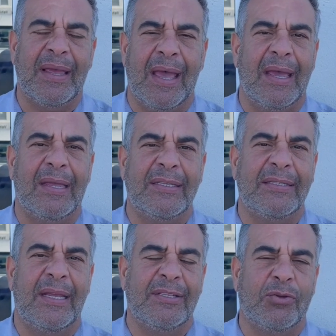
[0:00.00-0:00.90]
Uh,
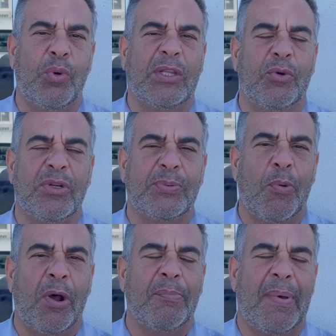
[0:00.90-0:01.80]
he's, he's quick to
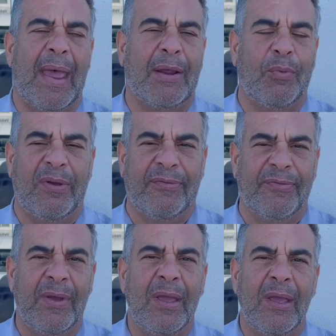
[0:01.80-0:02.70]
respond back with
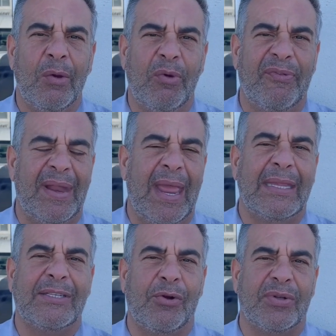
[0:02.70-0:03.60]
with an
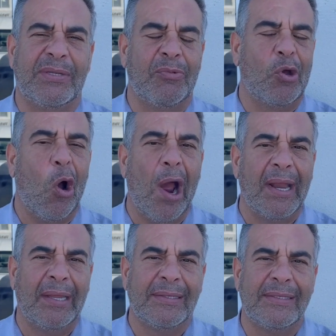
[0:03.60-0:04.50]
answer or some
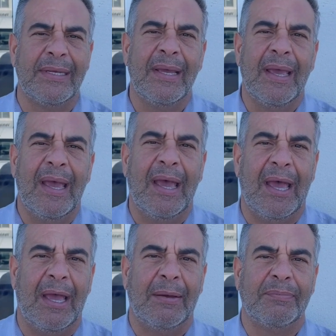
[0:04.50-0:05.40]
guidance.
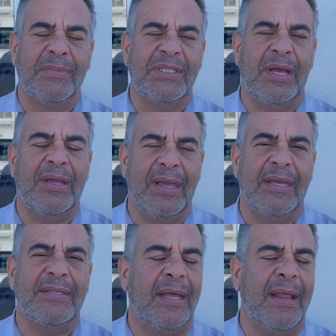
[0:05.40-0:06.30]
Um, so
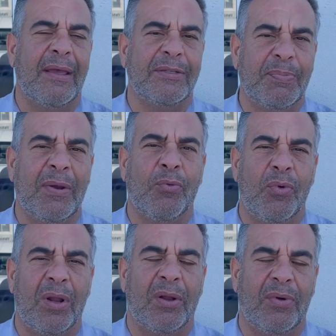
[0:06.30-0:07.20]
yes, I know it's been
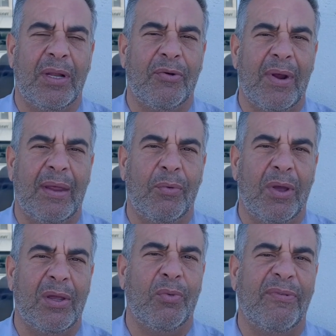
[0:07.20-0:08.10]
really, really great
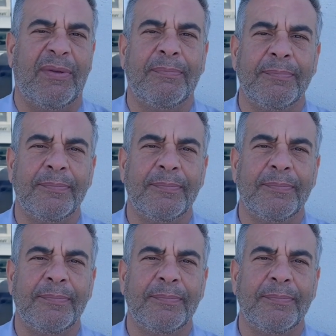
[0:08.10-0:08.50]
working with him.